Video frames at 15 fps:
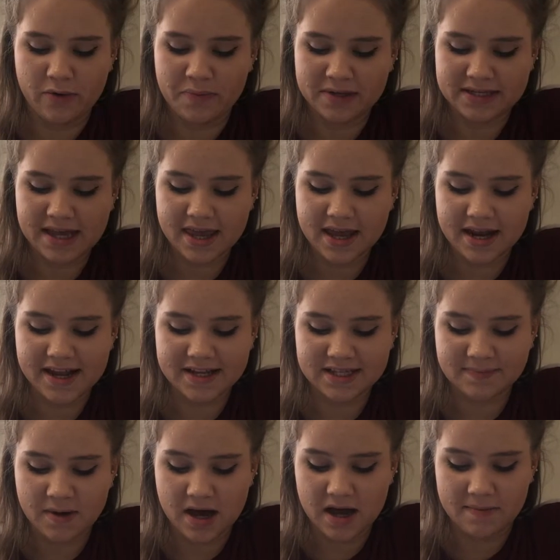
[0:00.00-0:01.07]
particularly
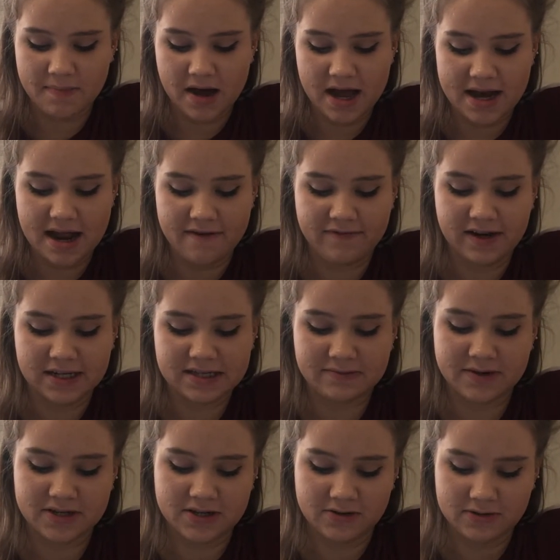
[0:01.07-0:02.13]
inspired by a Netflix
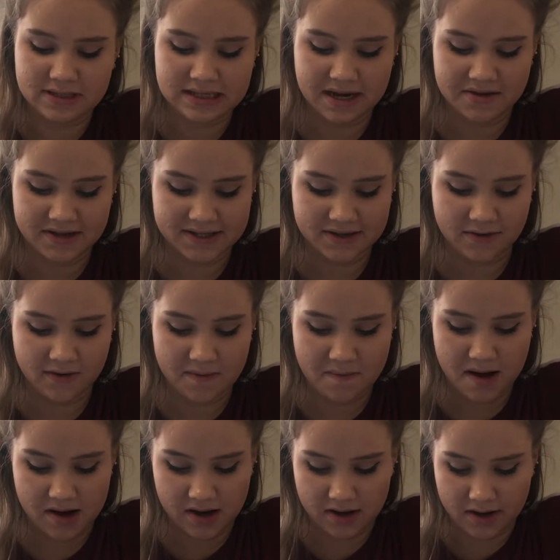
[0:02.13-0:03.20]
original series called
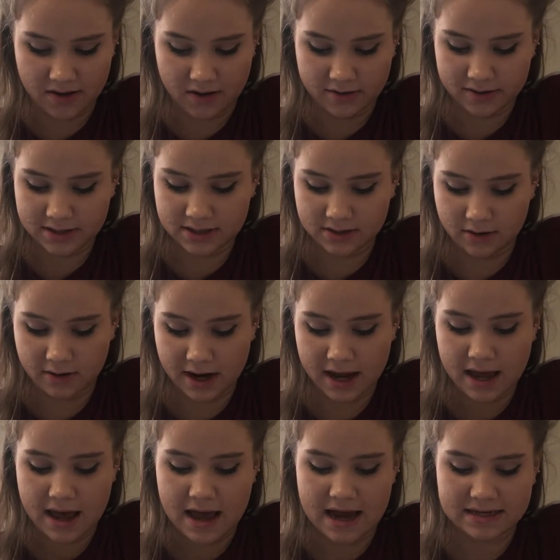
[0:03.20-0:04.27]
American Horror
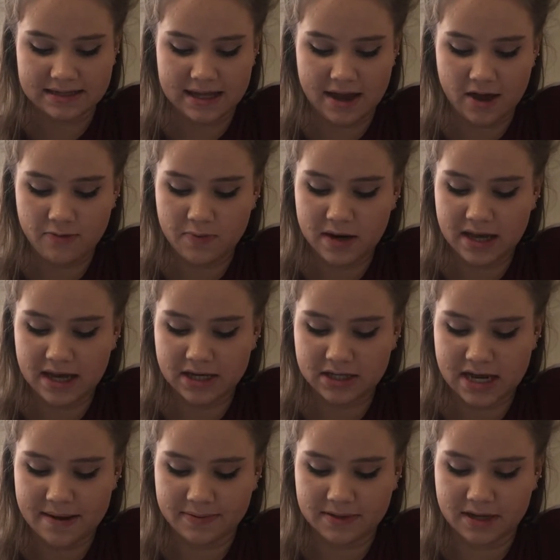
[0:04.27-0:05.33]
Story, as they open
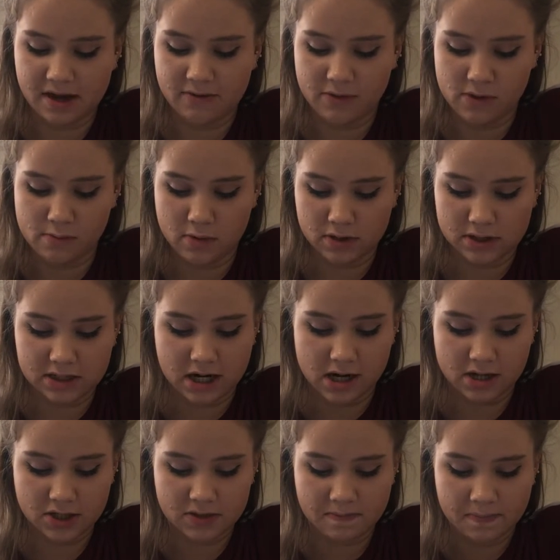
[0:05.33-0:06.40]
each episode with a
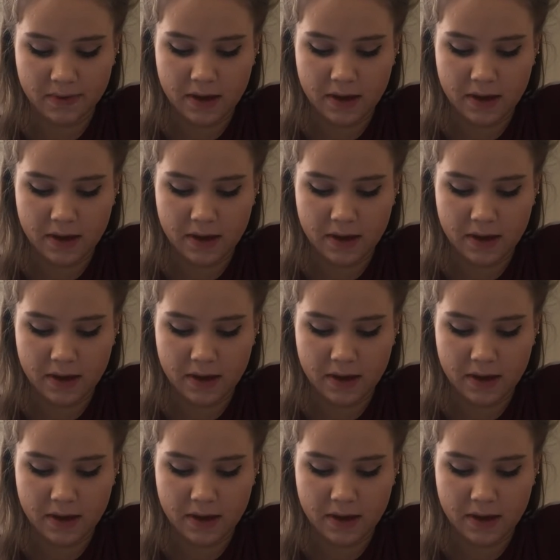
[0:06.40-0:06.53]
montage.